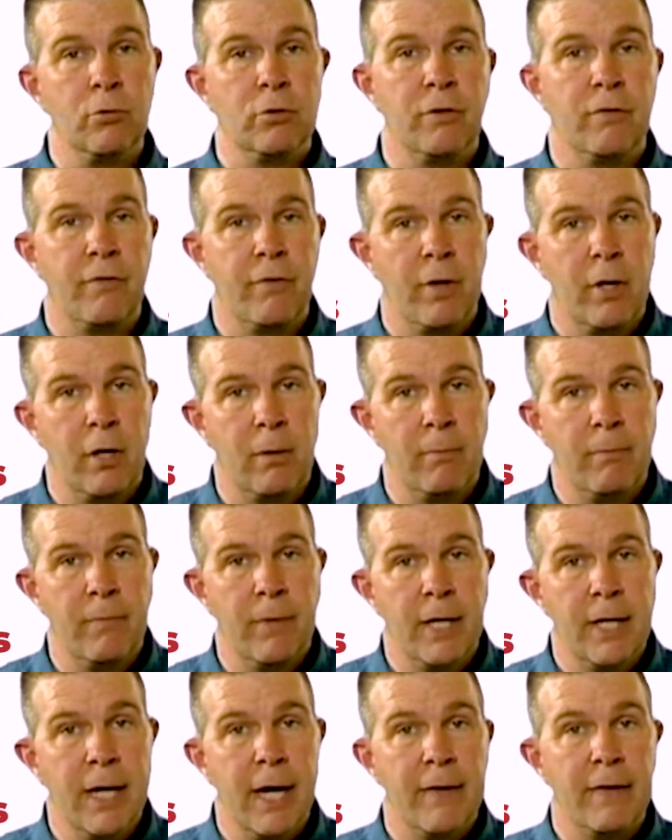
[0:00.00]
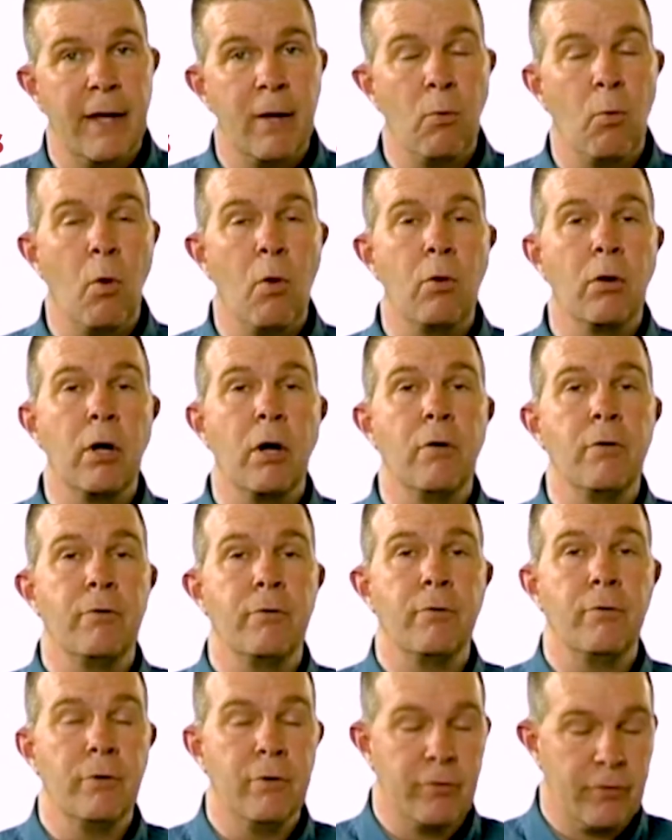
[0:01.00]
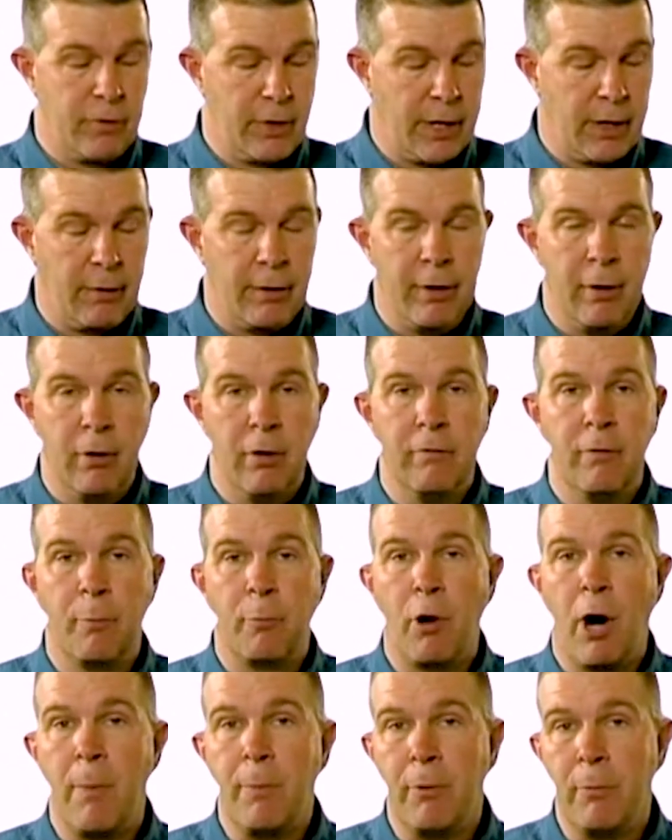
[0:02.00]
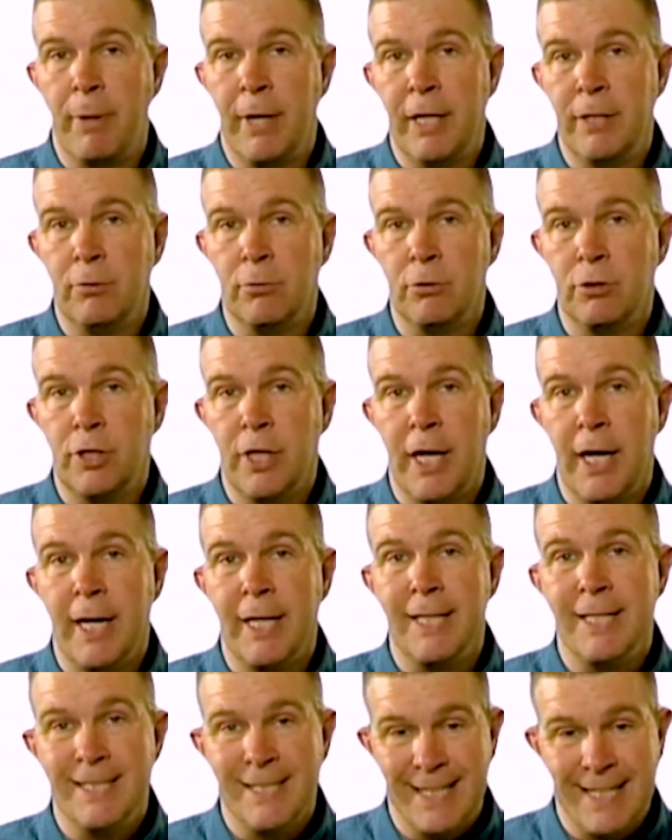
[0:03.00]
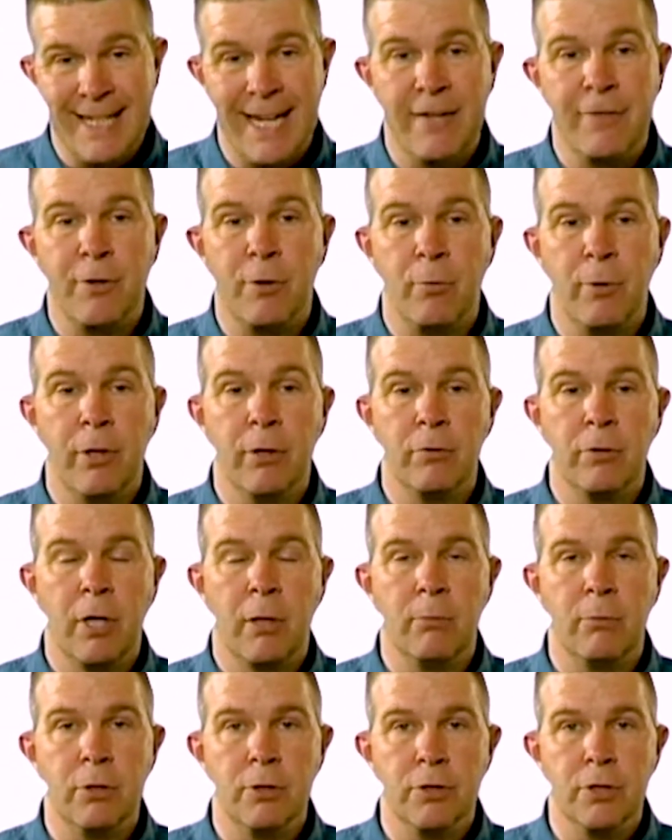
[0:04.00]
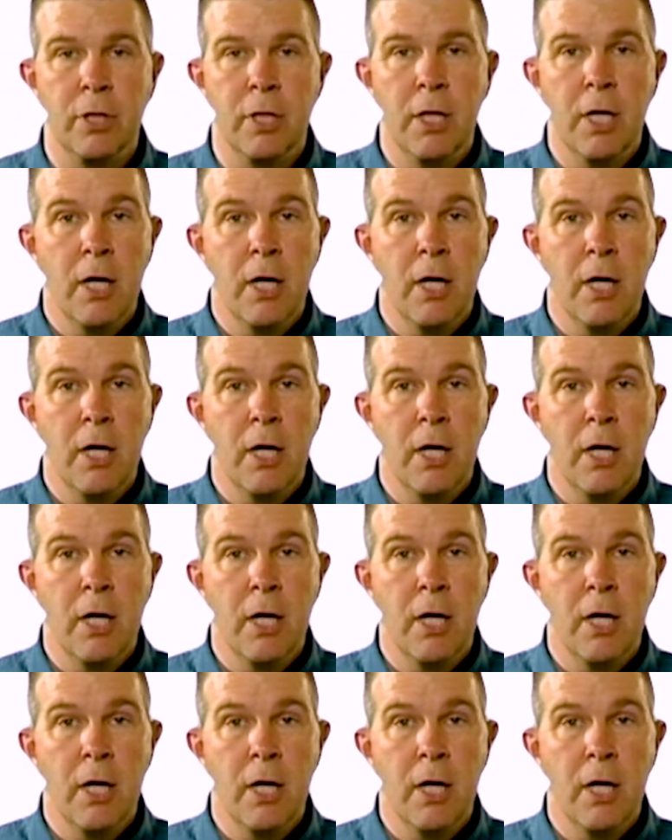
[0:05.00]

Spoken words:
of thumb, and they won't go through the scenario of a proper manual J to get the real numbers.